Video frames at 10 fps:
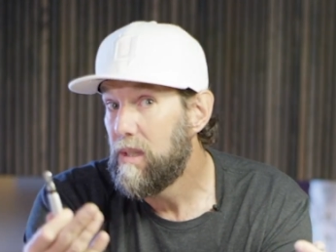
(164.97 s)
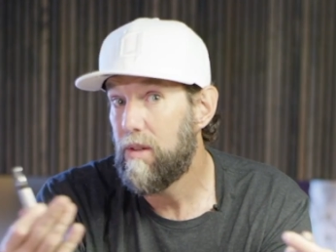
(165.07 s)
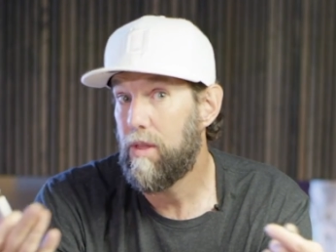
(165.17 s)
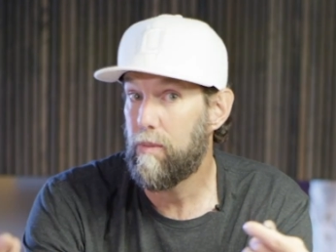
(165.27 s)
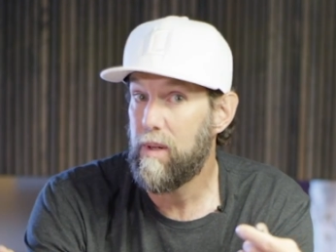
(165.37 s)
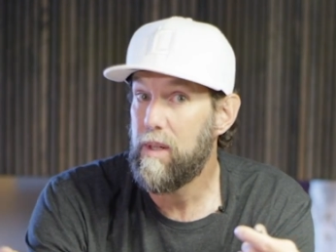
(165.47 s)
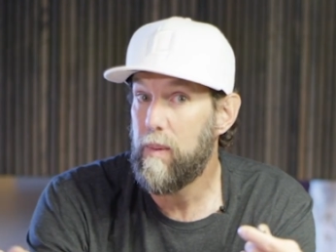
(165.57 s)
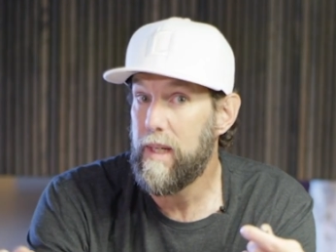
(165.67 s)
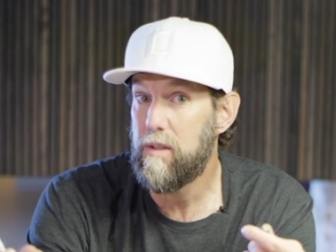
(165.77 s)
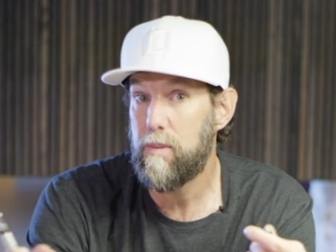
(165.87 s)
to 3
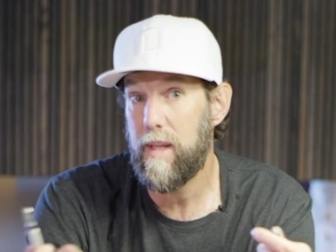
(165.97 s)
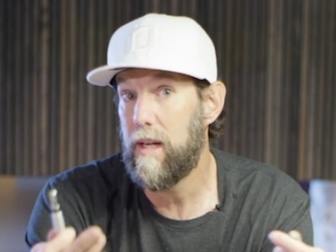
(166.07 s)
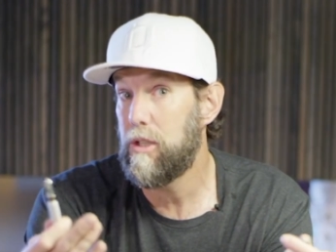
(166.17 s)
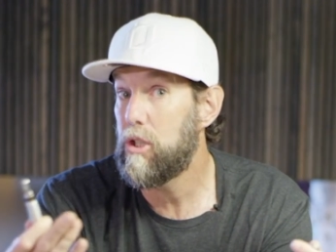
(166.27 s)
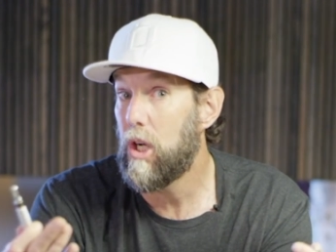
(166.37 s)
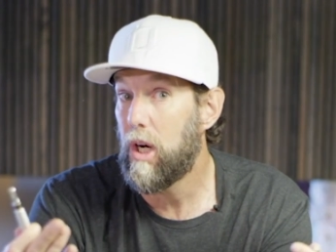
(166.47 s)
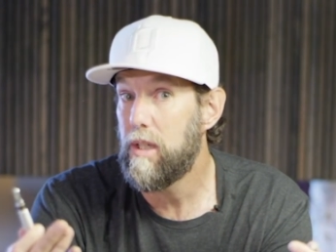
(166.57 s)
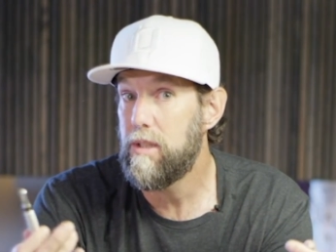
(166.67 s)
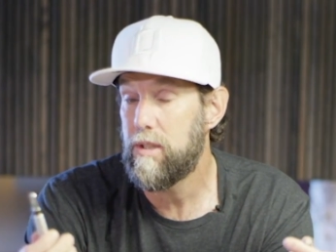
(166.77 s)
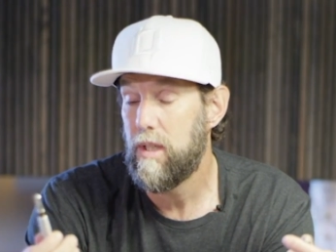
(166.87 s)
weeks without a
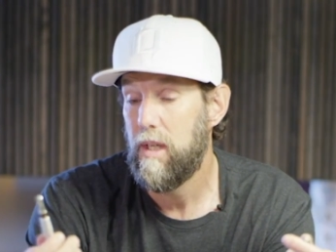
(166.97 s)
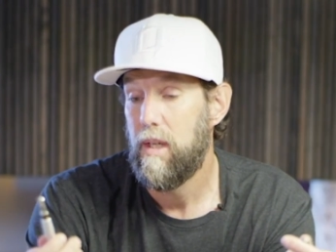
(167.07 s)
charge.